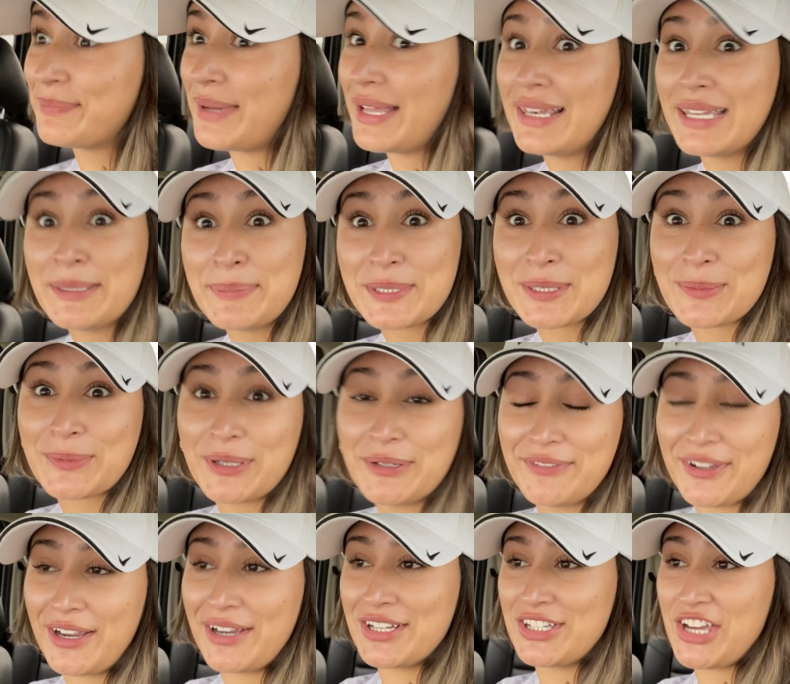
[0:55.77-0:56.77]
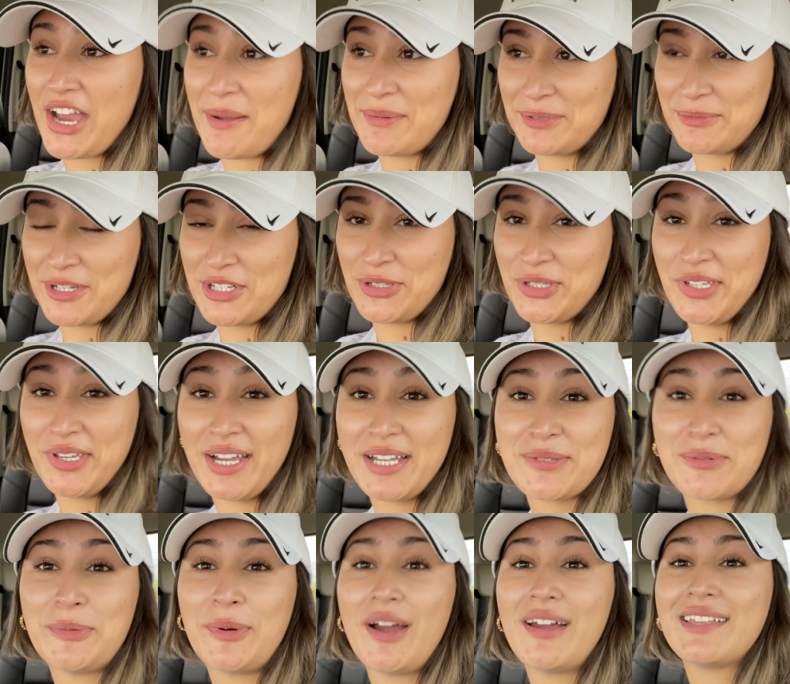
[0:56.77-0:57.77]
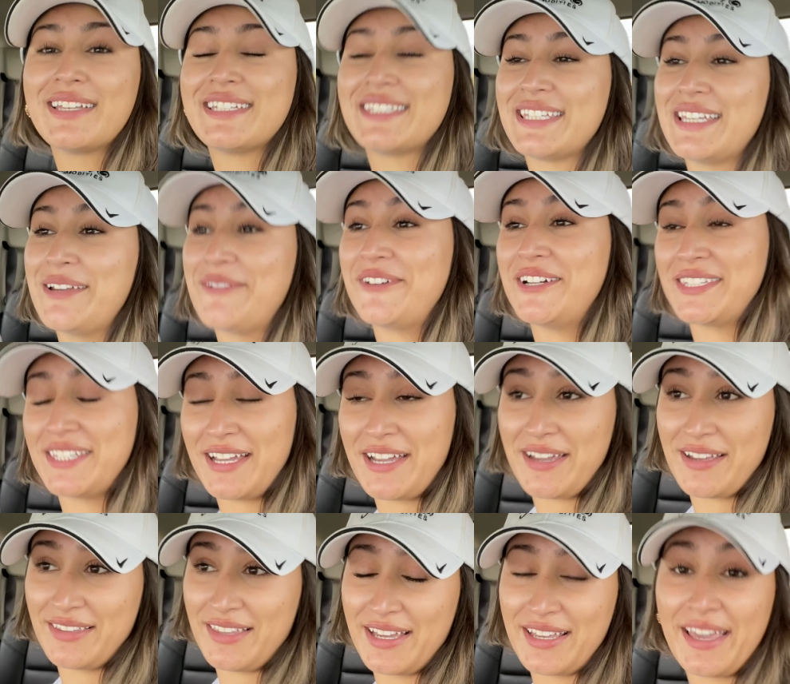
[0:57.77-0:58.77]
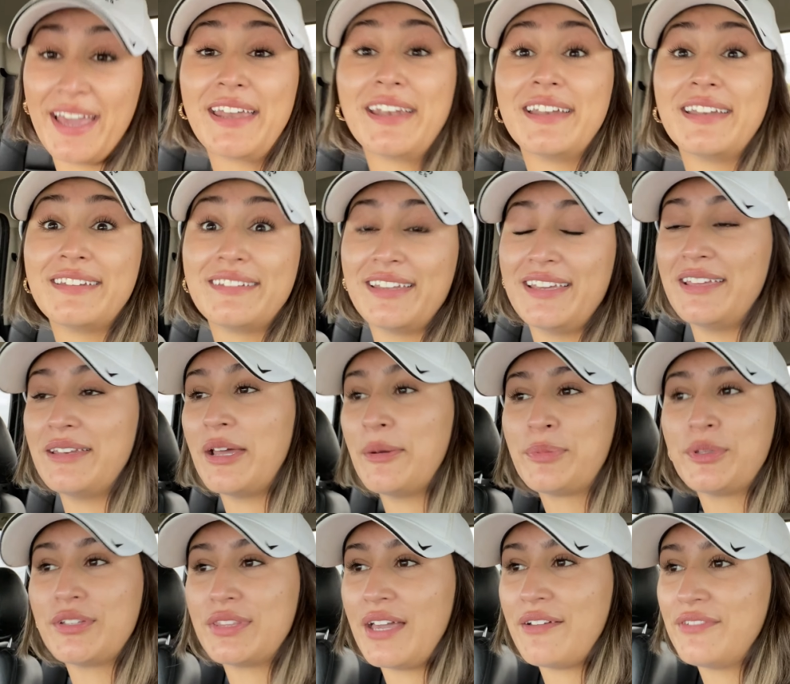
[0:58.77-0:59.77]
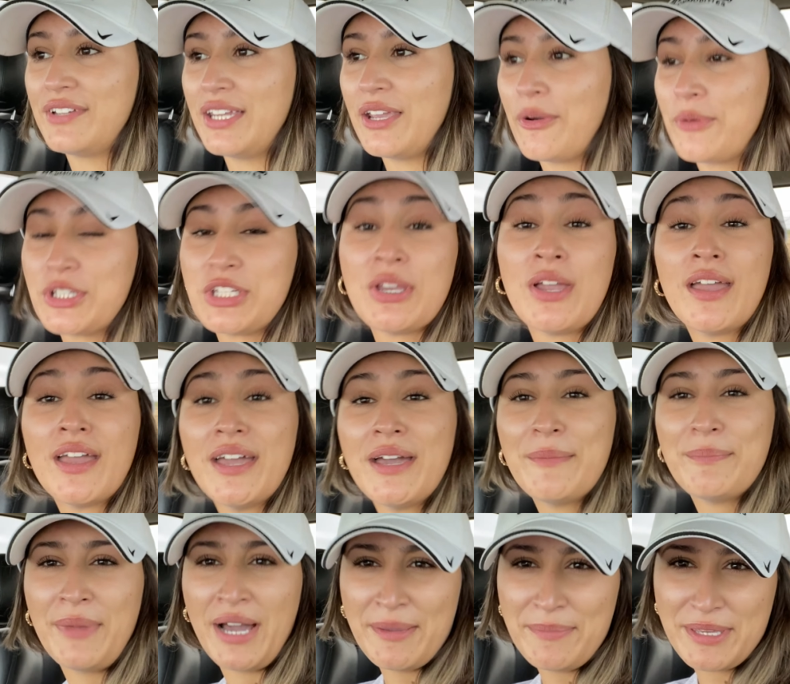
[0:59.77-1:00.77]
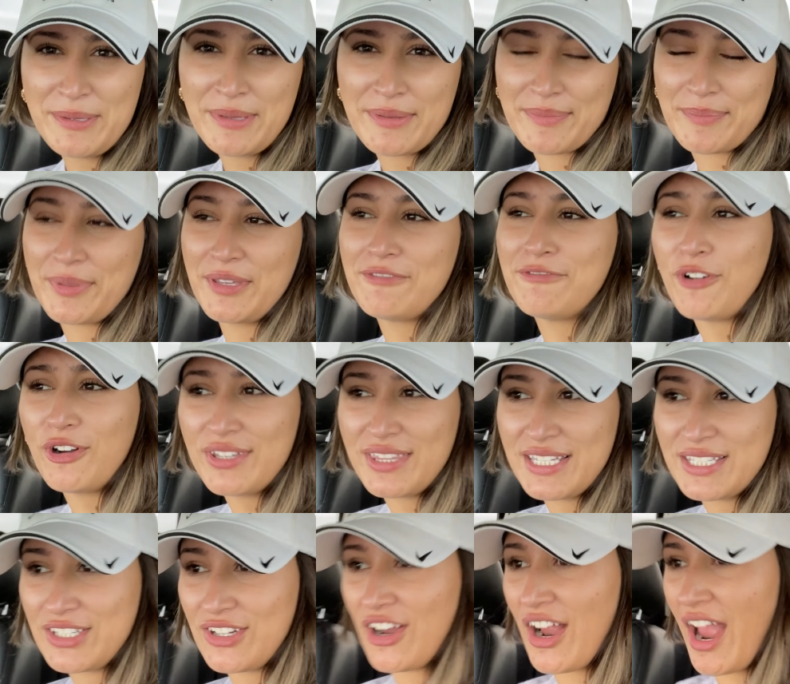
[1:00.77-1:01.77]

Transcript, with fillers: my lips were very chapped, which you guys will probably see once I like edit and upload that video, which might be before this or